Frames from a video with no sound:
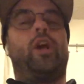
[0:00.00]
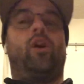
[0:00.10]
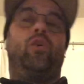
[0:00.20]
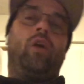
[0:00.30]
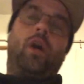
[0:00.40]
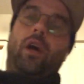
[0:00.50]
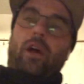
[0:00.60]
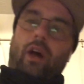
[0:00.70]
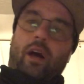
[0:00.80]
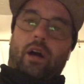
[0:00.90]
know
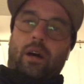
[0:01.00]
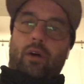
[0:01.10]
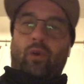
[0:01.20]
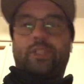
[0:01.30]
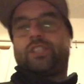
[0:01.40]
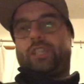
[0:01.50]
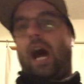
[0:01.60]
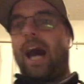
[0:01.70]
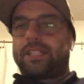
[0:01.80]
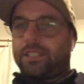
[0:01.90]
uh, what's the
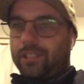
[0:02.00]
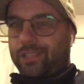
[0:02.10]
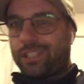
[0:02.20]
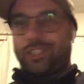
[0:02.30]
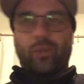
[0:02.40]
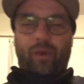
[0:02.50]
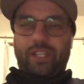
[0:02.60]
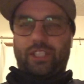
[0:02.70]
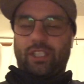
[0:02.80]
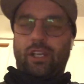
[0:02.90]
hostage
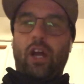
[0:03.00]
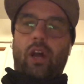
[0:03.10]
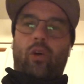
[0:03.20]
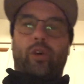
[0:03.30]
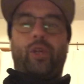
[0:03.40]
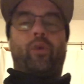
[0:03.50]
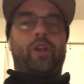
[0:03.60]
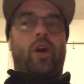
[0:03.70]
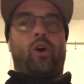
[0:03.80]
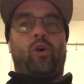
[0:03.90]
situation, or you would
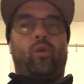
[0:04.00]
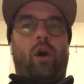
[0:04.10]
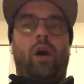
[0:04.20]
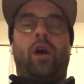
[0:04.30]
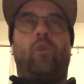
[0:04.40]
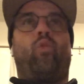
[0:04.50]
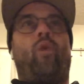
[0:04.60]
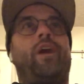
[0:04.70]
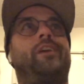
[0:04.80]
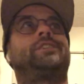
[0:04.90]
know uh,
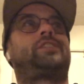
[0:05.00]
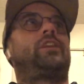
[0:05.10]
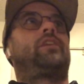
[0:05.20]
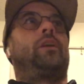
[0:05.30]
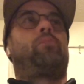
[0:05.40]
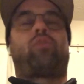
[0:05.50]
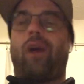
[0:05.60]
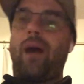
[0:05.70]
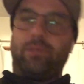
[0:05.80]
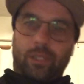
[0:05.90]
where's the
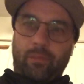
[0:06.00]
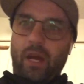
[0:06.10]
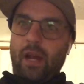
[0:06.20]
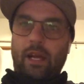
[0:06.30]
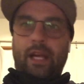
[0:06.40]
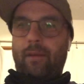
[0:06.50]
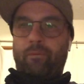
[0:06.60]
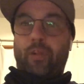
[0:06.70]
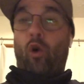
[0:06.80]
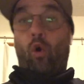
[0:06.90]
problem in
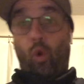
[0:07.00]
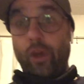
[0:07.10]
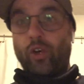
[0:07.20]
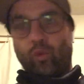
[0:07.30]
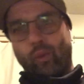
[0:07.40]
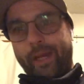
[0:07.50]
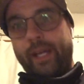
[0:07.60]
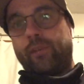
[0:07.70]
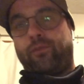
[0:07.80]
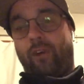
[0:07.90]
the oil
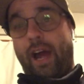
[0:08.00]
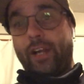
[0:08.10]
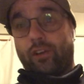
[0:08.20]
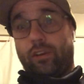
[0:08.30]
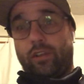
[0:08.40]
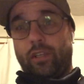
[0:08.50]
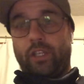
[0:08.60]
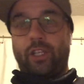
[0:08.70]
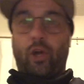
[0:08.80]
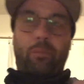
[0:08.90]
rig fire.
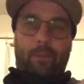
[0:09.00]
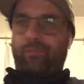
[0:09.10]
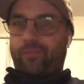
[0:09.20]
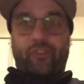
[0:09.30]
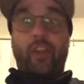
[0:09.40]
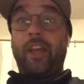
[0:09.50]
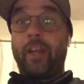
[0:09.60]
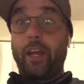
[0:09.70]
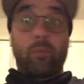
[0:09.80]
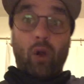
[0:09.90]
You know, but send
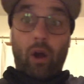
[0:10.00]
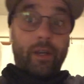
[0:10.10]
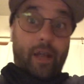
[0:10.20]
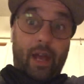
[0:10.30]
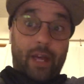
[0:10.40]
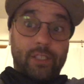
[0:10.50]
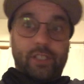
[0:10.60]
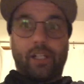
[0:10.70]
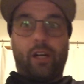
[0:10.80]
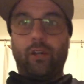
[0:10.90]
in a broadcast.
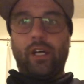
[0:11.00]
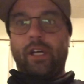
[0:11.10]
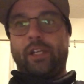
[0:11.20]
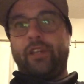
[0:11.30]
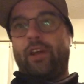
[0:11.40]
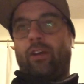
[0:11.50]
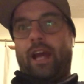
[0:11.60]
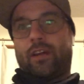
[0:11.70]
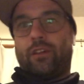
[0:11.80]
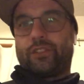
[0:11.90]
You know, you know,
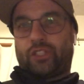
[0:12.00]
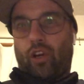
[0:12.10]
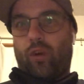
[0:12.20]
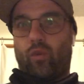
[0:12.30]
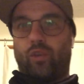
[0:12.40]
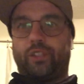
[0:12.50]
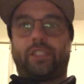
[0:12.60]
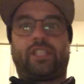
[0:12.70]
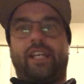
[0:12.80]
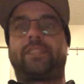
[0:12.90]
like on Star Wars,
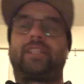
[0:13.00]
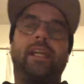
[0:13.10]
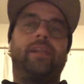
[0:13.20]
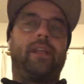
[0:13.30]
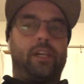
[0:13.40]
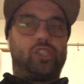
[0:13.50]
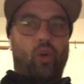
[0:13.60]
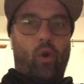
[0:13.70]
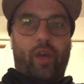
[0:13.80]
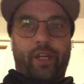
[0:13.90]
it's like send in a
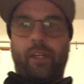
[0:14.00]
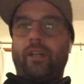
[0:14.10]
droid,